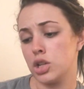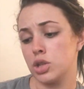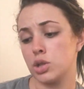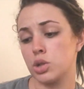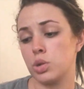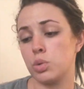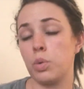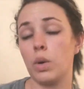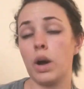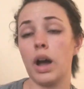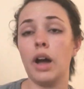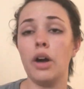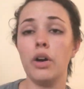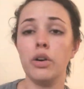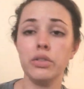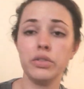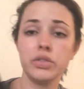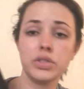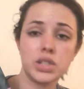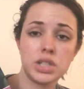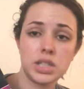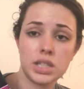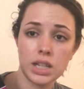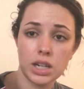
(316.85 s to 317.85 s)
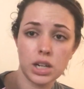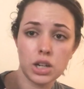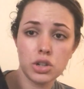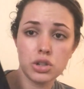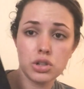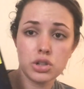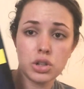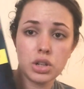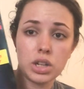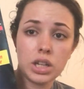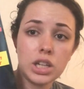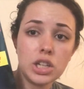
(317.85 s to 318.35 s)
12
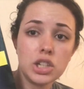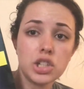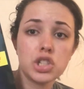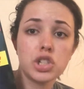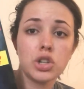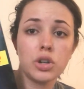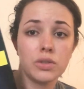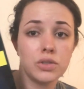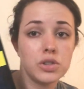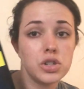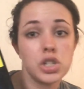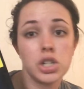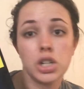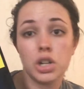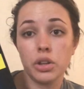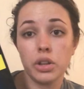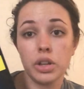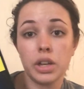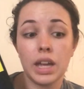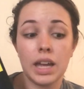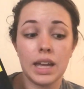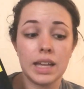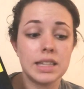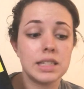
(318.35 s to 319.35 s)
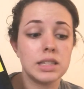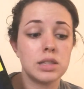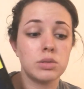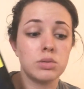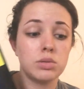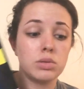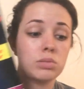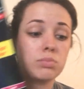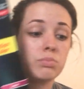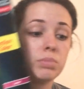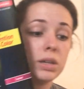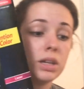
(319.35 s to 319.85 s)
stickers on each. So if she only has
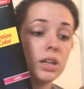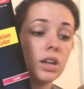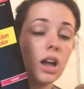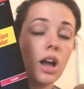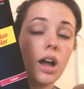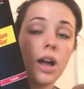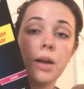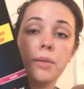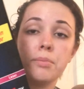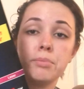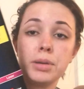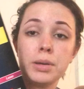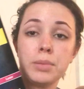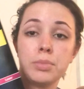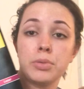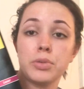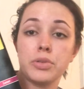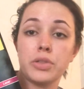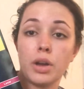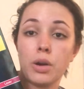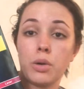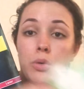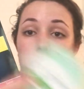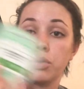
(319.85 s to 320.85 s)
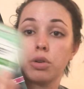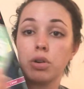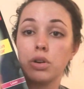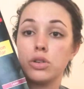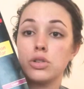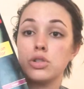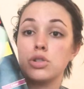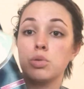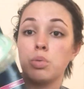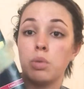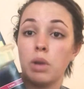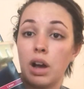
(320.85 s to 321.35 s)
people that
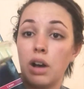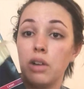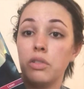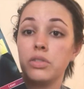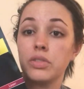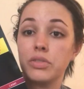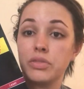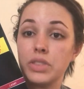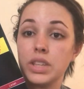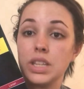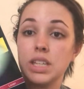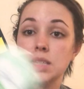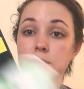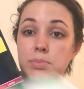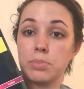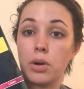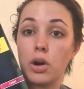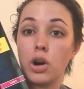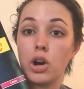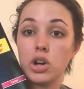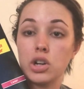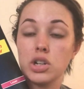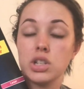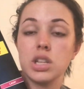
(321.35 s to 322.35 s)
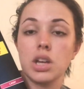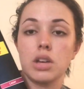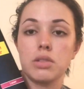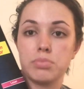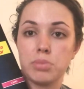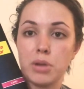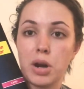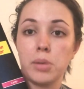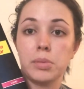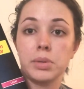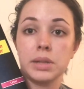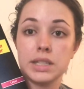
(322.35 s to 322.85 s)
ordered 12 of these bars, I'll
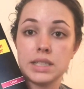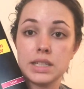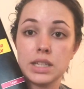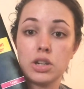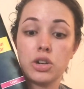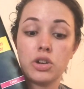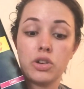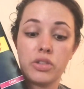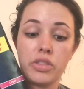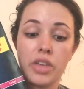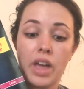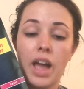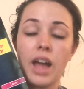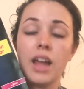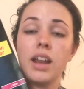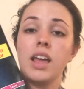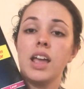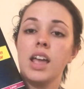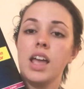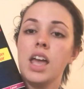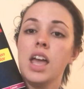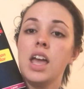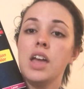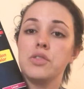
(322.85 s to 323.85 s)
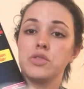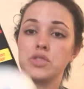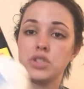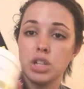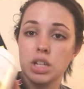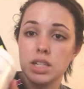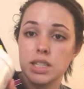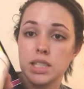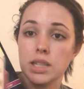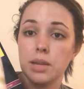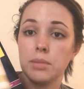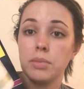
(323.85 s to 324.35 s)
probably send her that. If she
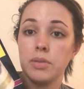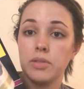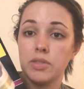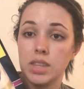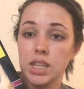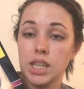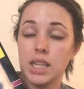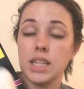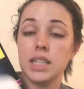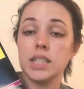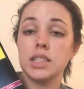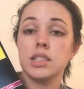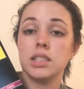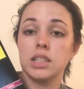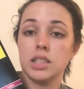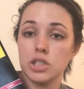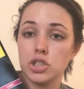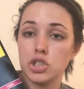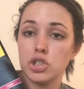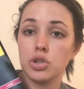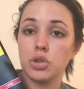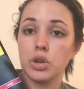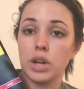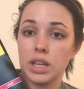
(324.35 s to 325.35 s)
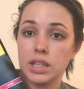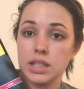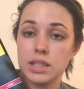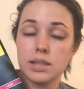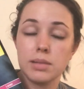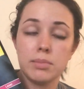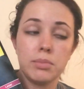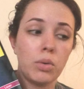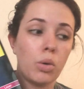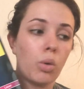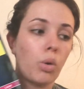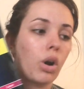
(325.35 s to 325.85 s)
has some of these, then she'll get
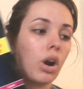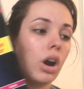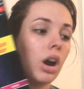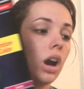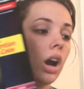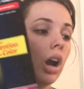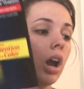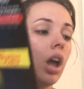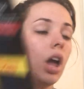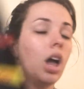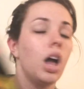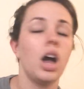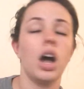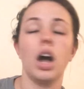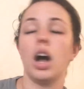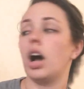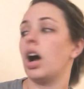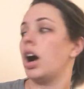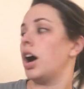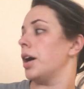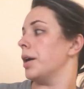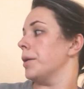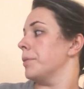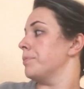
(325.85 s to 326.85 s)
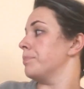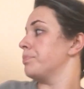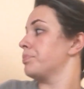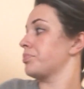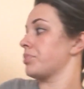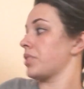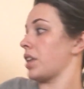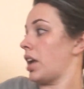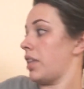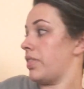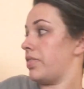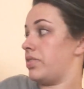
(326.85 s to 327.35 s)
some more.
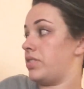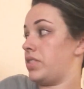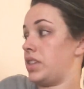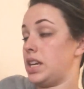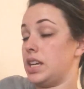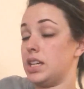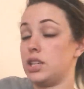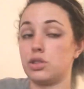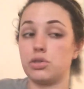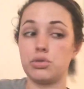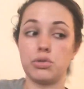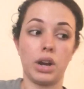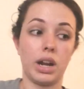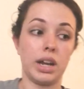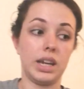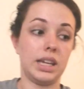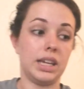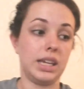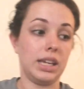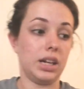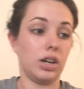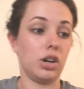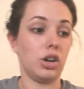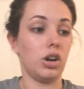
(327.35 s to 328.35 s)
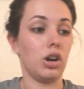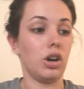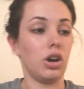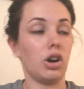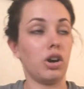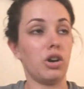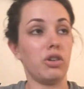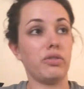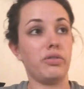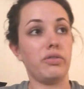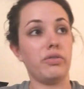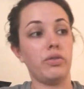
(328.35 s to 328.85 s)
These right here
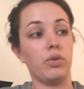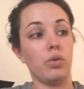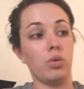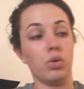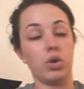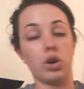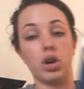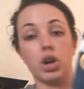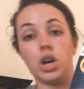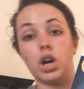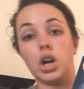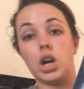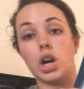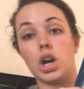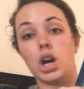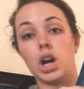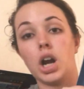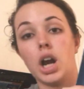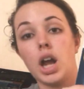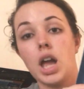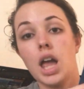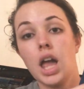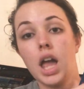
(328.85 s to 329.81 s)
are for,